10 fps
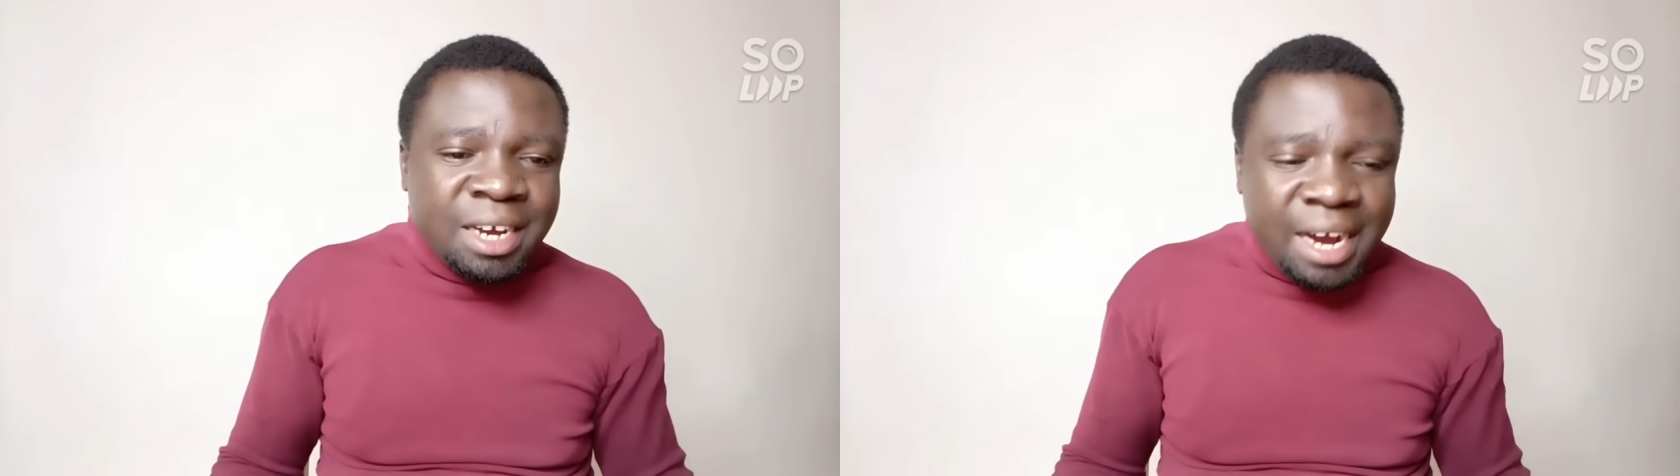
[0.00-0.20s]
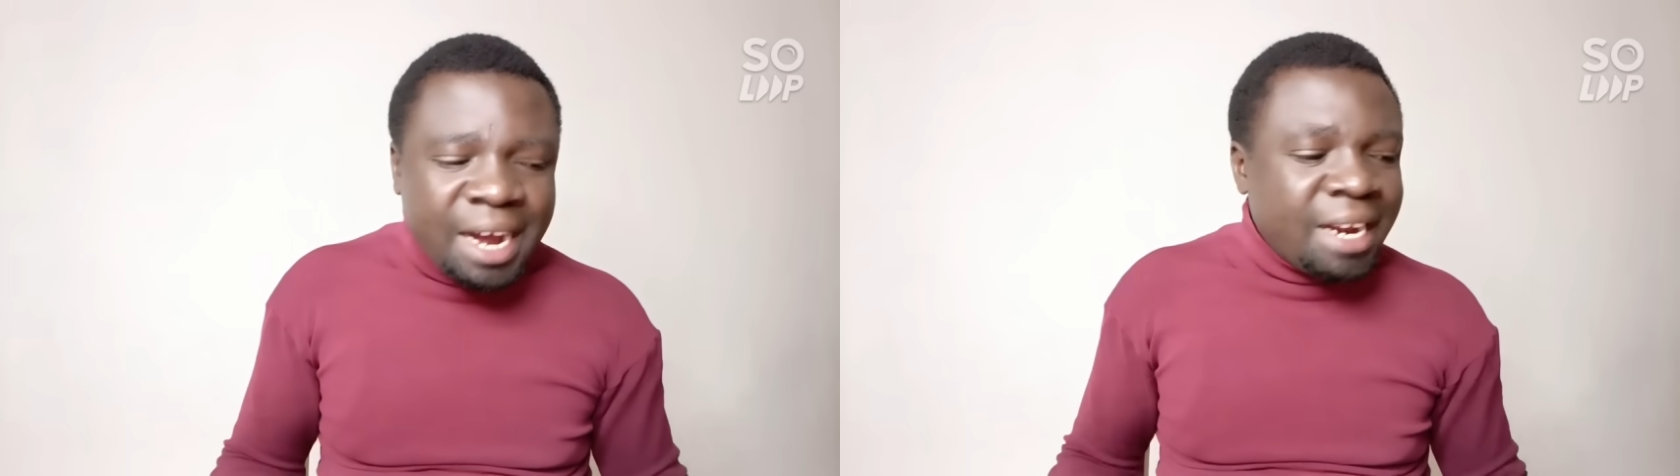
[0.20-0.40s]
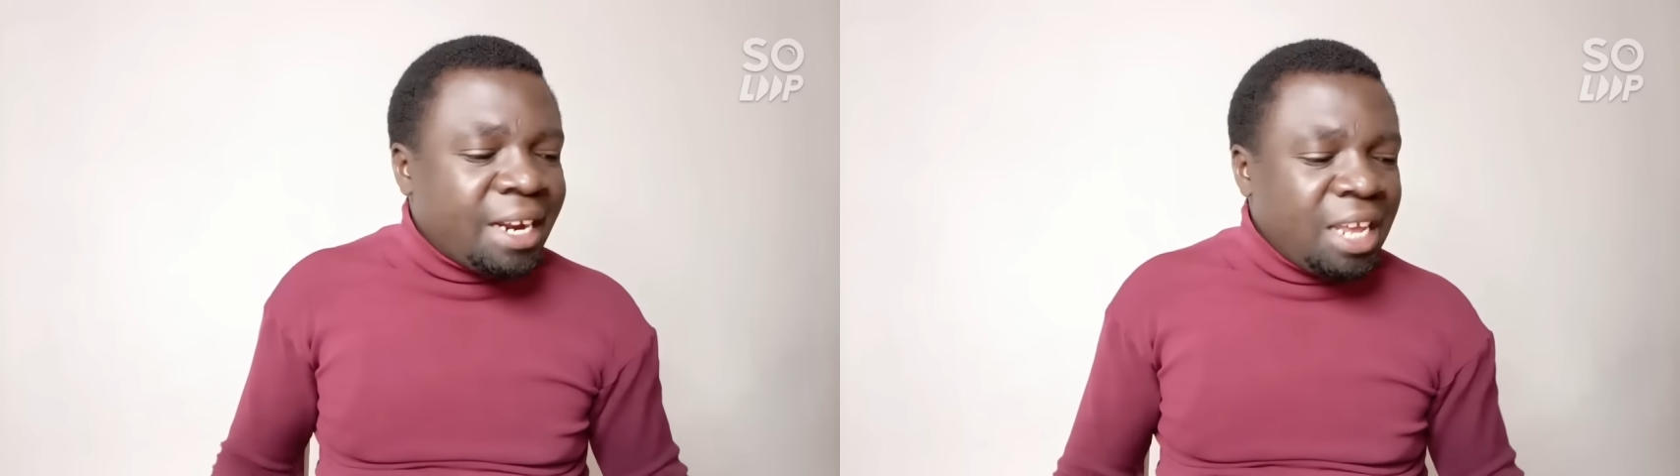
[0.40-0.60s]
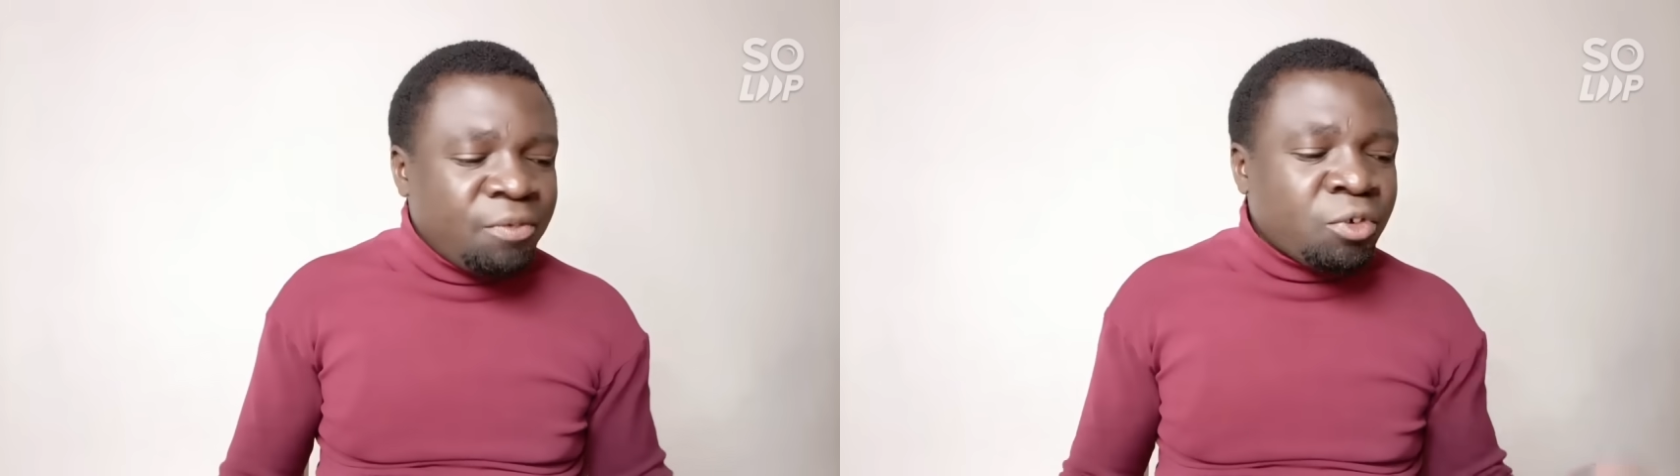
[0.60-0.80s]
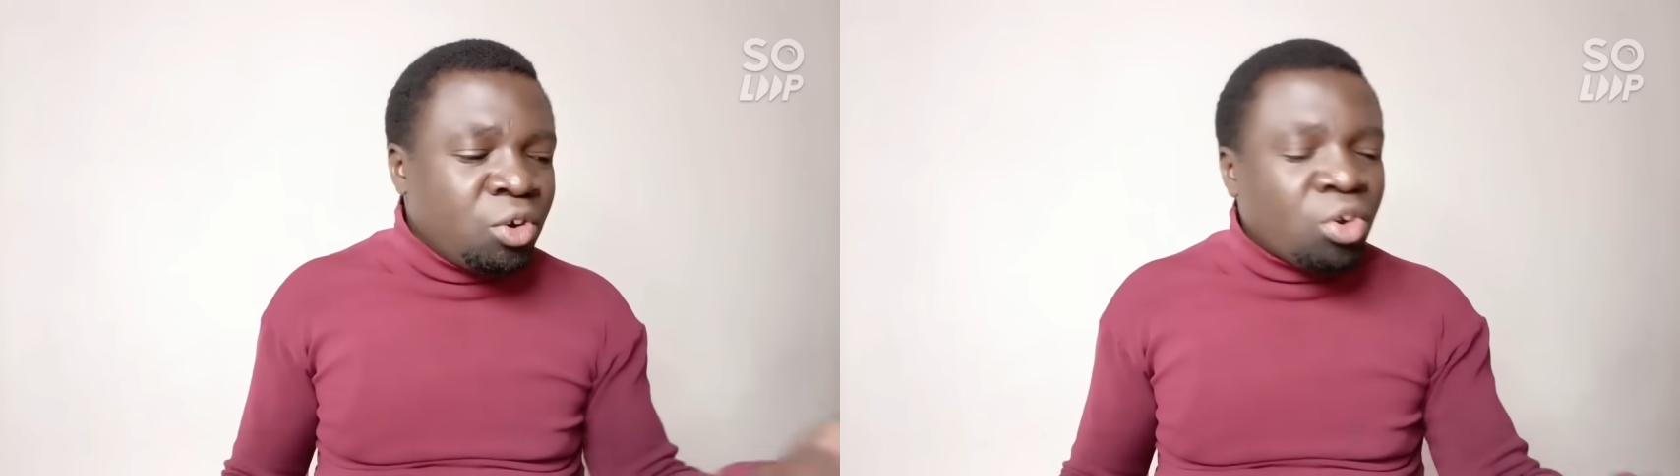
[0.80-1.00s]
And
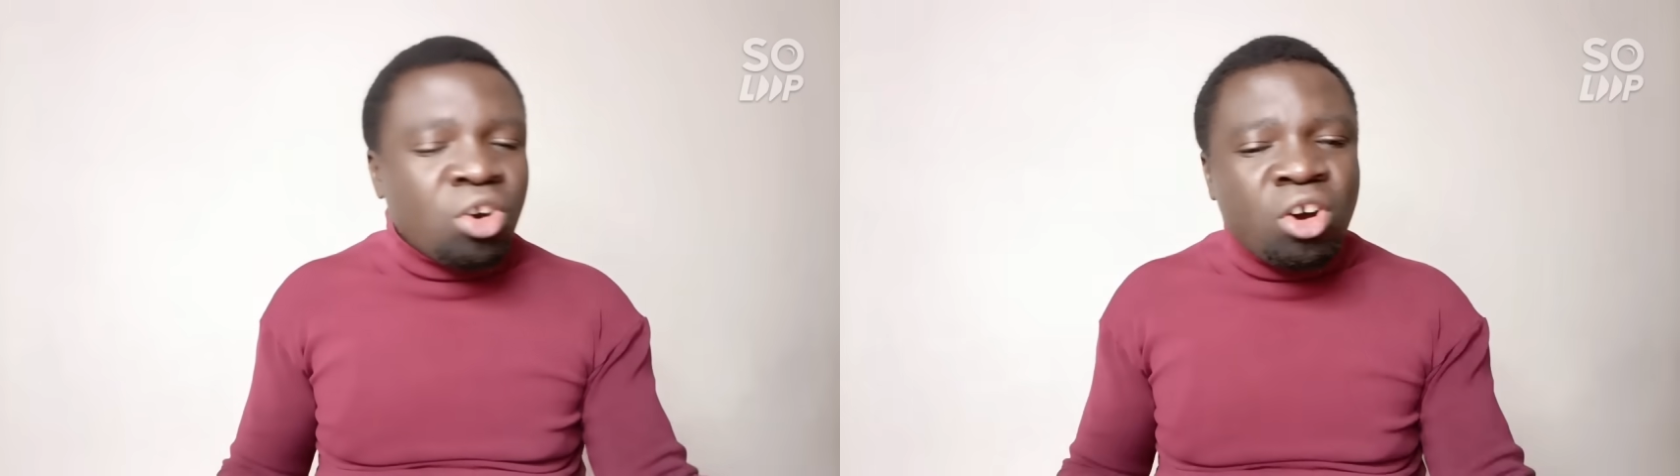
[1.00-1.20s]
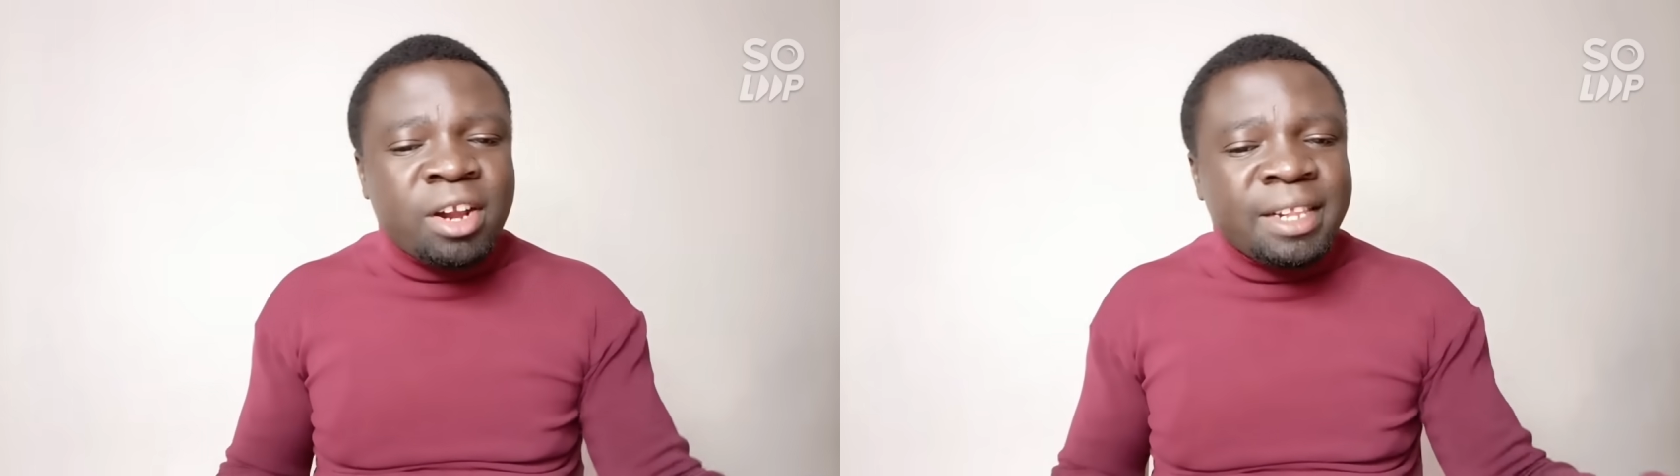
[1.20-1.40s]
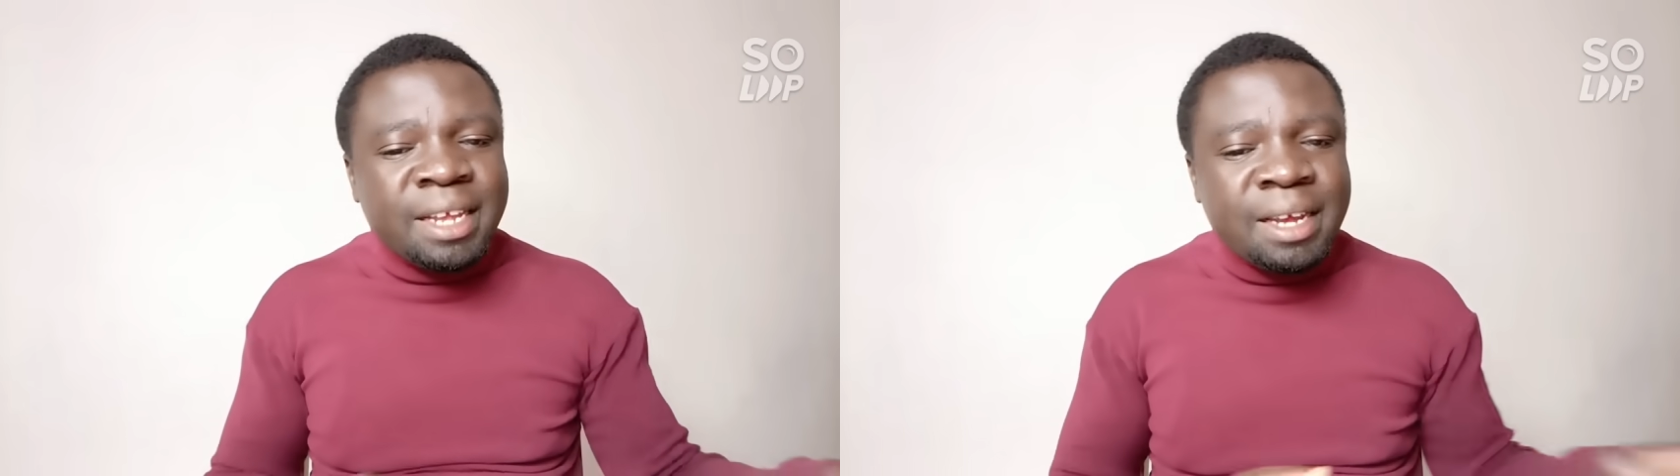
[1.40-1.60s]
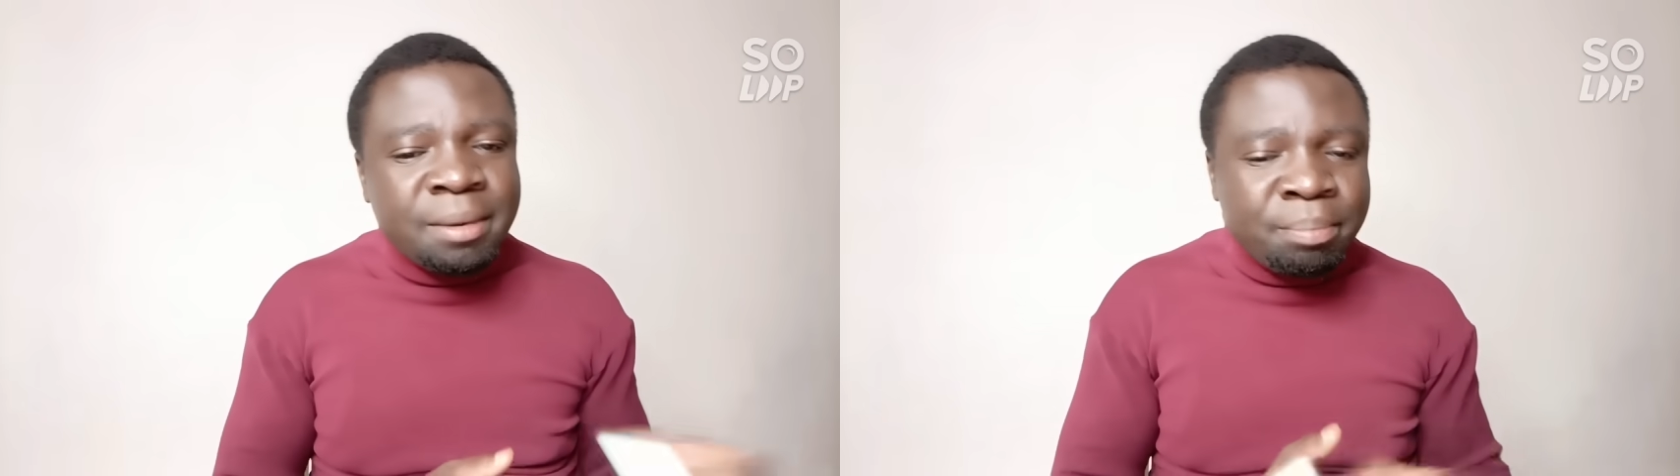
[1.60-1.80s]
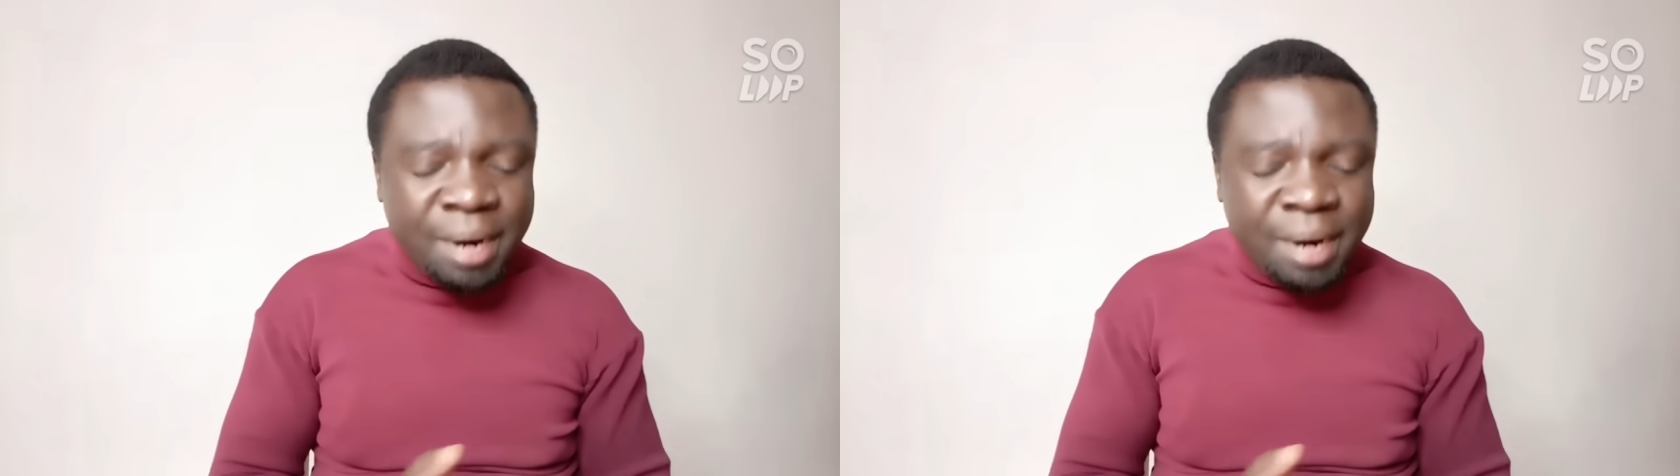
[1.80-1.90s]
if you look on the